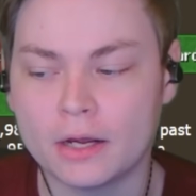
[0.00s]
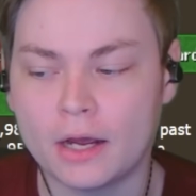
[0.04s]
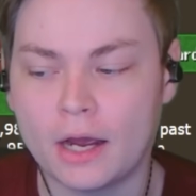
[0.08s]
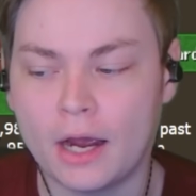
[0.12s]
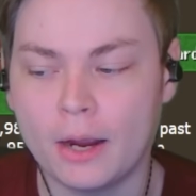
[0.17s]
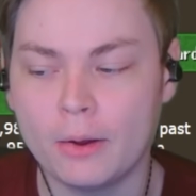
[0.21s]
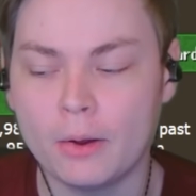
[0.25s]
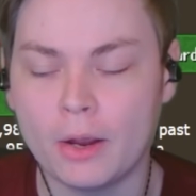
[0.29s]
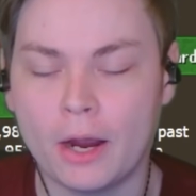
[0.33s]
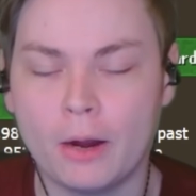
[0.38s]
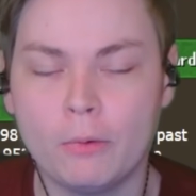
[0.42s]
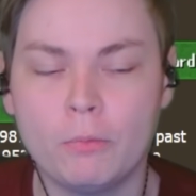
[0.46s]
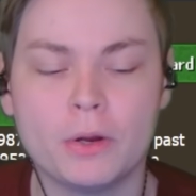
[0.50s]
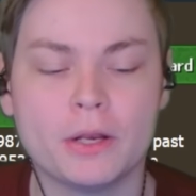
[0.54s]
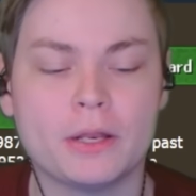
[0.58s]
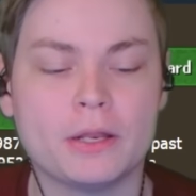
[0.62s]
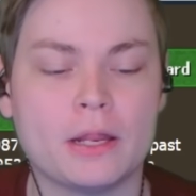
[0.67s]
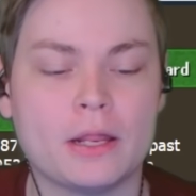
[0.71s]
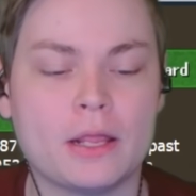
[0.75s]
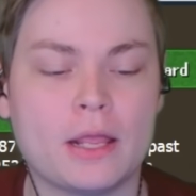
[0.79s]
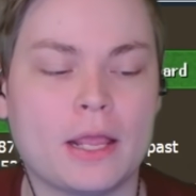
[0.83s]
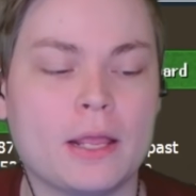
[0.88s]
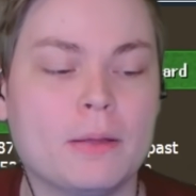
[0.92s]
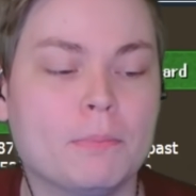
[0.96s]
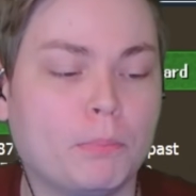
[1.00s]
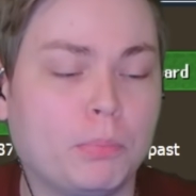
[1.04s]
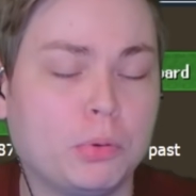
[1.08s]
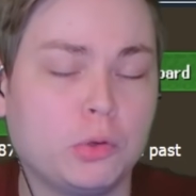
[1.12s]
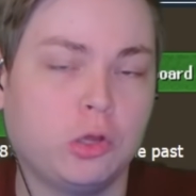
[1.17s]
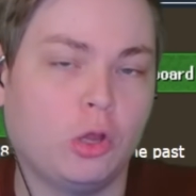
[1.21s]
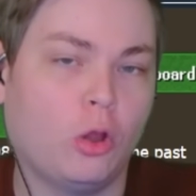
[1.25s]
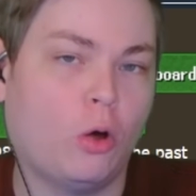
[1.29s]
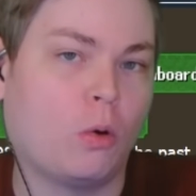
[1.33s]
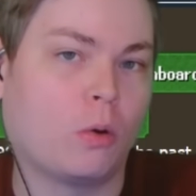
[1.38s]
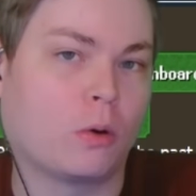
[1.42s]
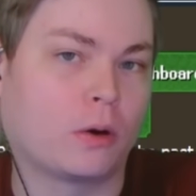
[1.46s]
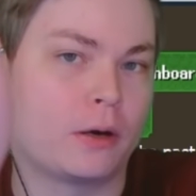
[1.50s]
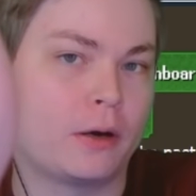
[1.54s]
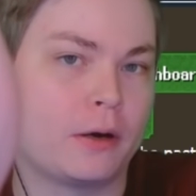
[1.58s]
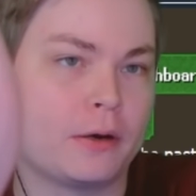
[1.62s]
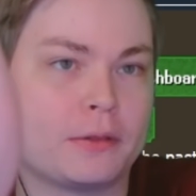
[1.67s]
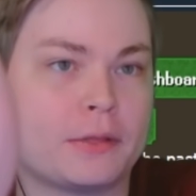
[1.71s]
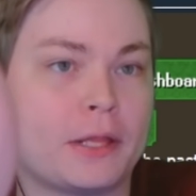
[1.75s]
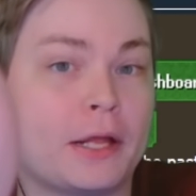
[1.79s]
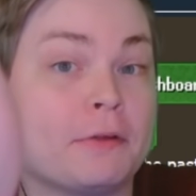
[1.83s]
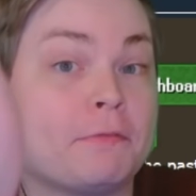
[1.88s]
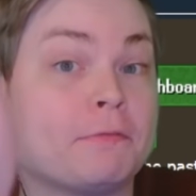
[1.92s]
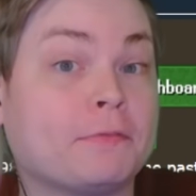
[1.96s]
I would implore
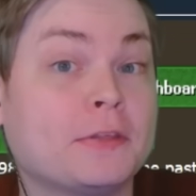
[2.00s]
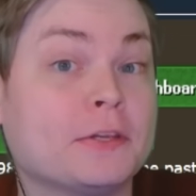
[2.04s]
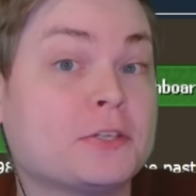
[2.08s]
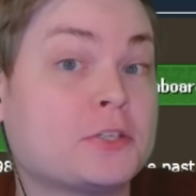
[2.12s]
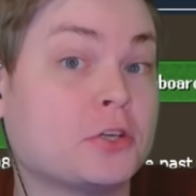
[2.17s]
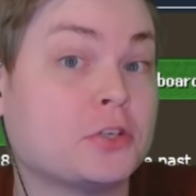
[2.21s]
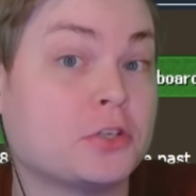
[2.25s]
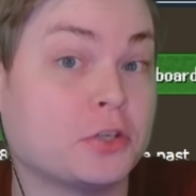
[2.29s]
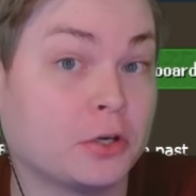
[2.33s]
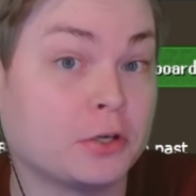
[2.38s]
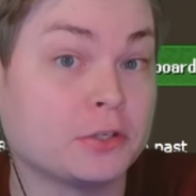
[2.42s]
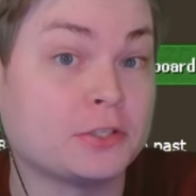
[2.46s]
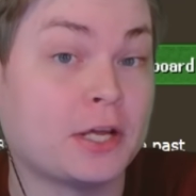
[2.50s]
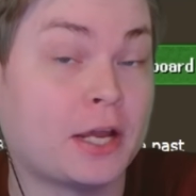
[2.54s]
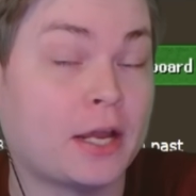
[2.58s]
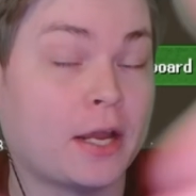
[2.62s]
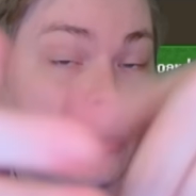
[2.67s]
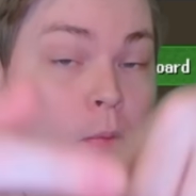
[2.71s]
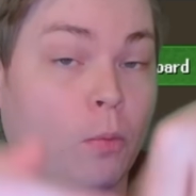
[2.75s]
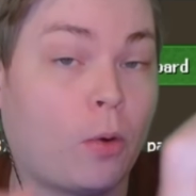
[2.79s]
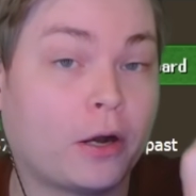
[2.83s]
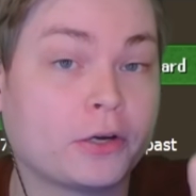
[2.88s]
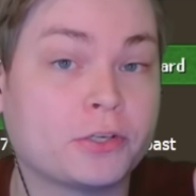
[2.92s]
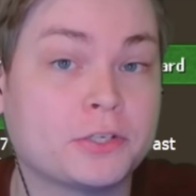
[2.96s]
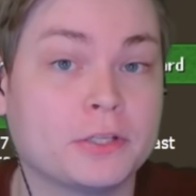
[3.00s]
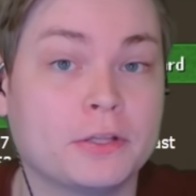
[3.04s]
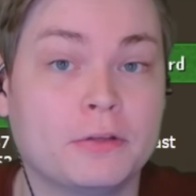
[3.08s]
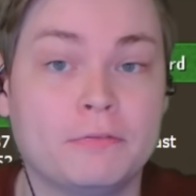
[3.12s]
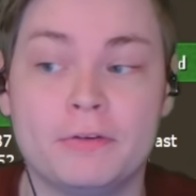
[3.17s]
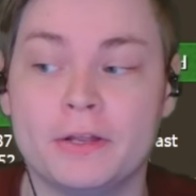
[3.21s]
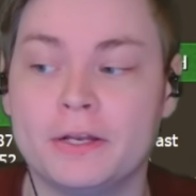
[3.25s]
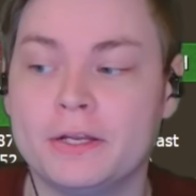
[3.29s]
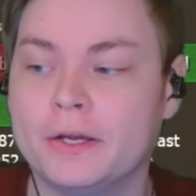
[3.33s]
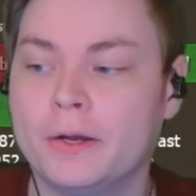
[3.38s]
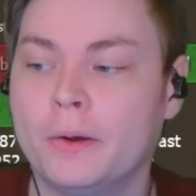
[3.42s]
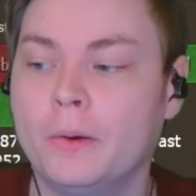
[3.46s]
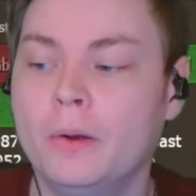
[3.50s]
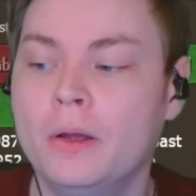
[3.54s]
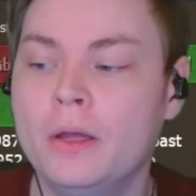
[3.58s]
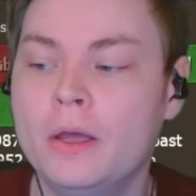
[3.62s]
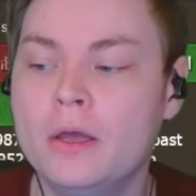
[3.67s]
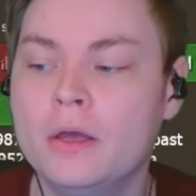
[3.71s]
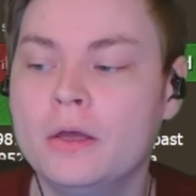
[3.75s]
that if this is your take watching the video,